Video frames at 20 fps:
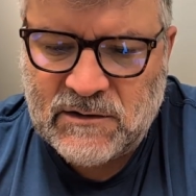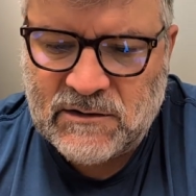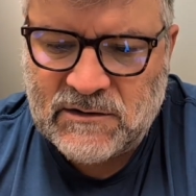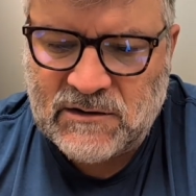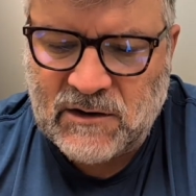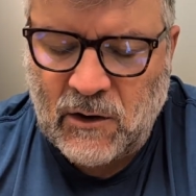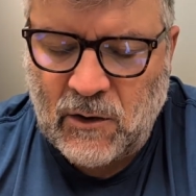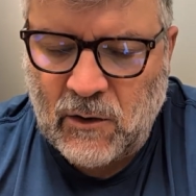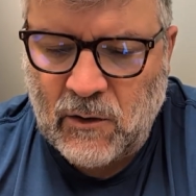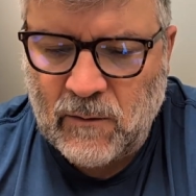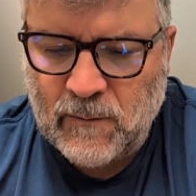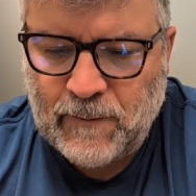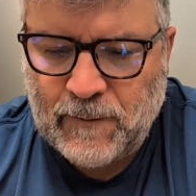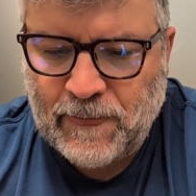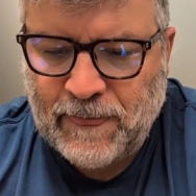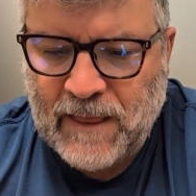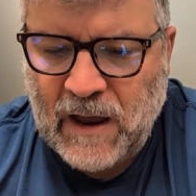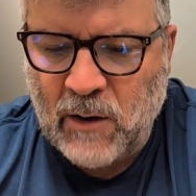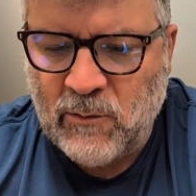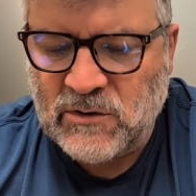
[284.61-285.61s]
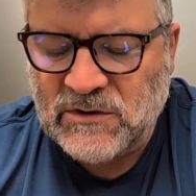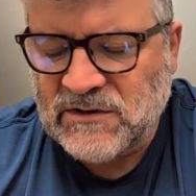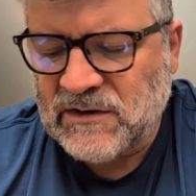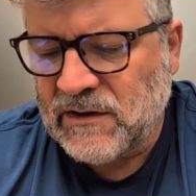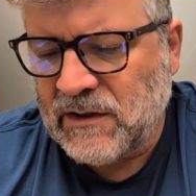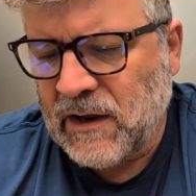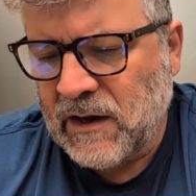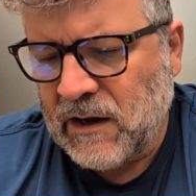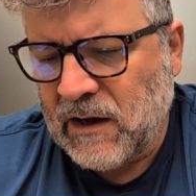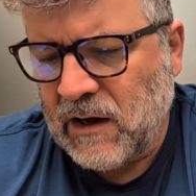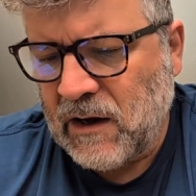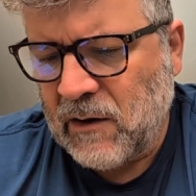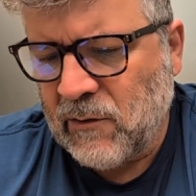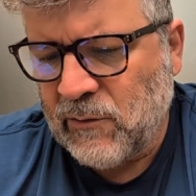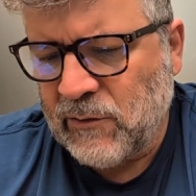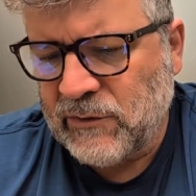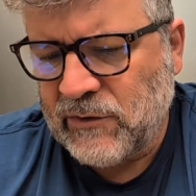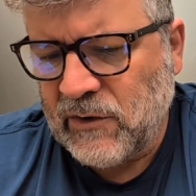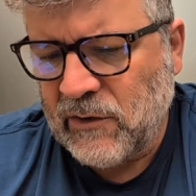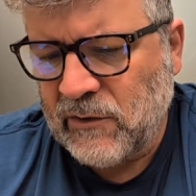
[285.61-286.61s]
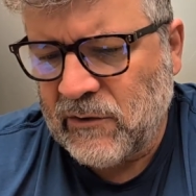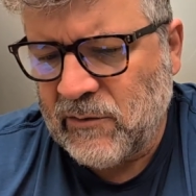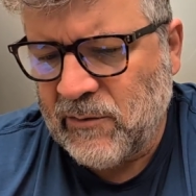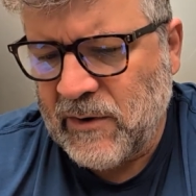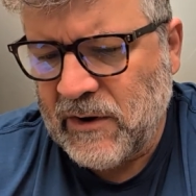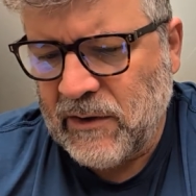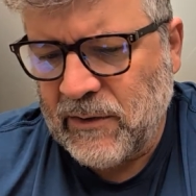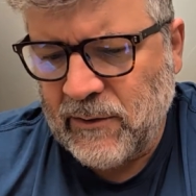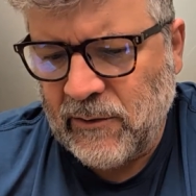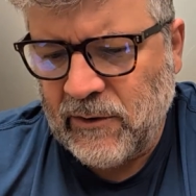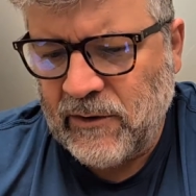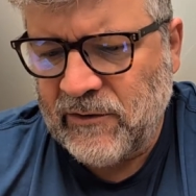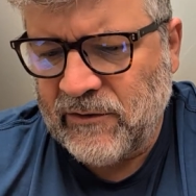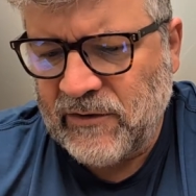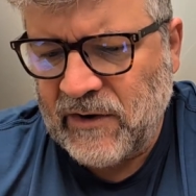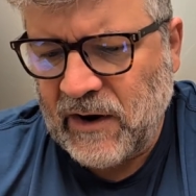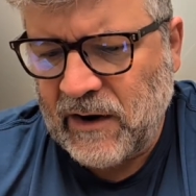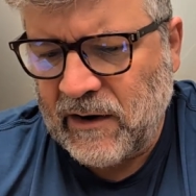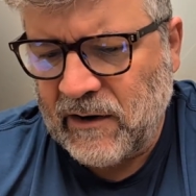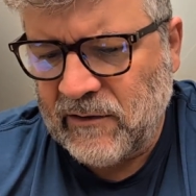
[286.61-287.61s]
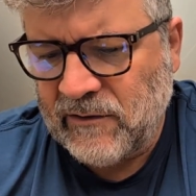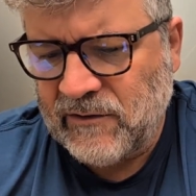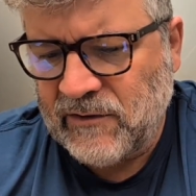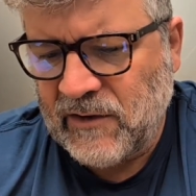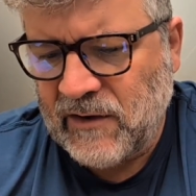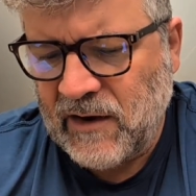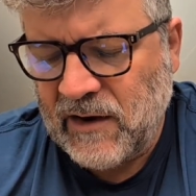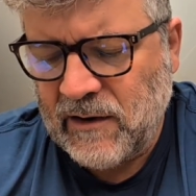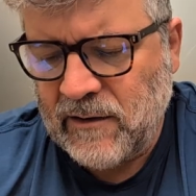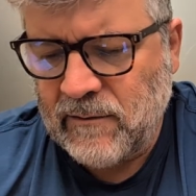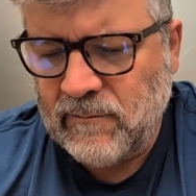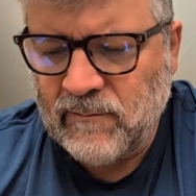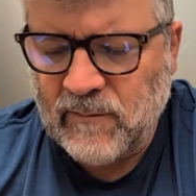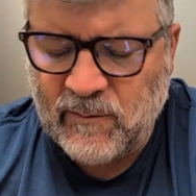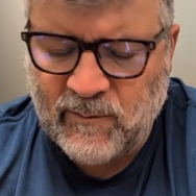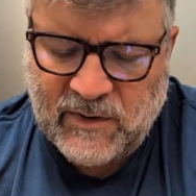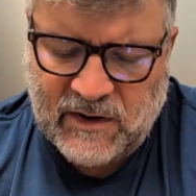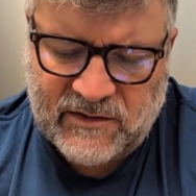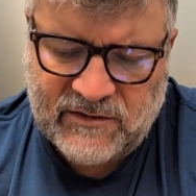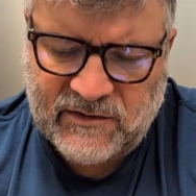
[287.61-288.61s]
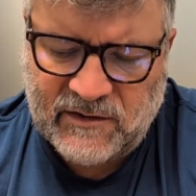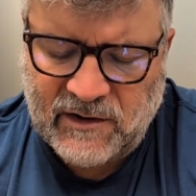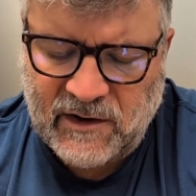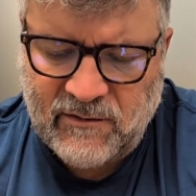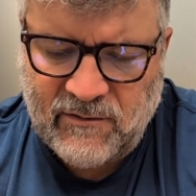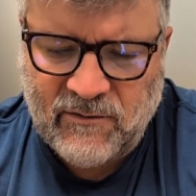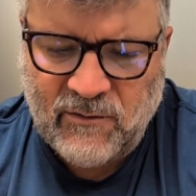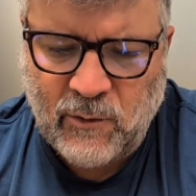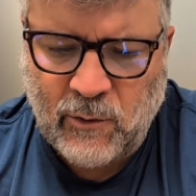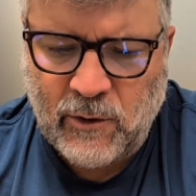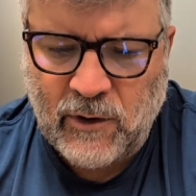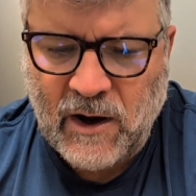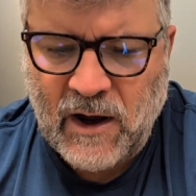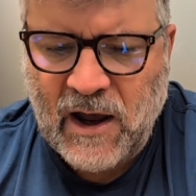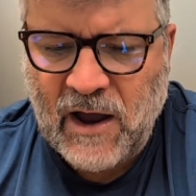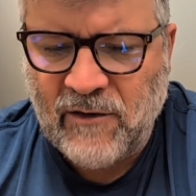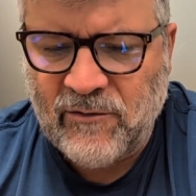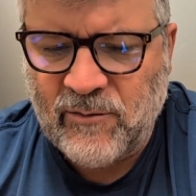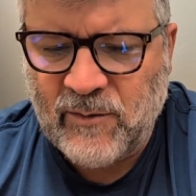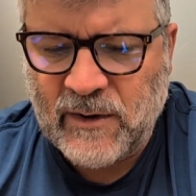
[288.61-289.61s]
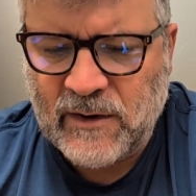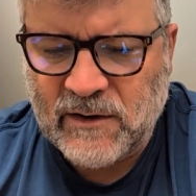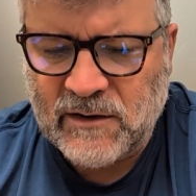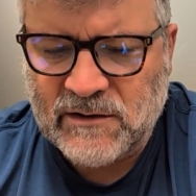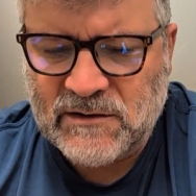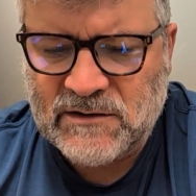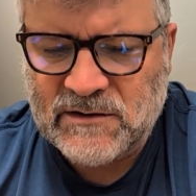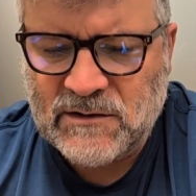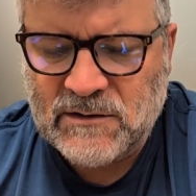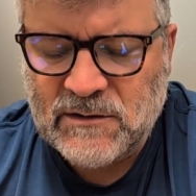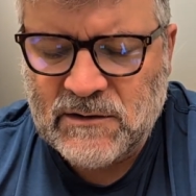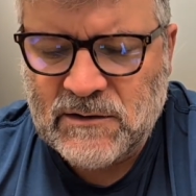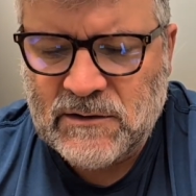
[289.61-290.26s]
So I was thinking it was going to be 30 seconds and then basically 4.5 minutes.